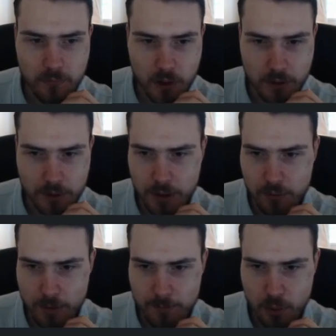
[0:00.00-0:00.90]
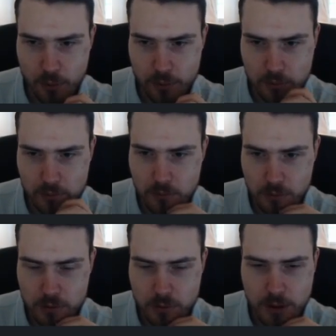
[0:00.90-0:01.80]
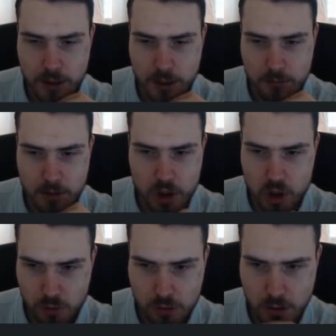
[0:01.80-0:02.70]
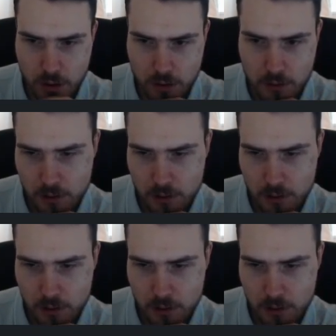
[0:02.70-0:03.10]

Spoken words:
And then Rambo, you also can get it with a shotgun.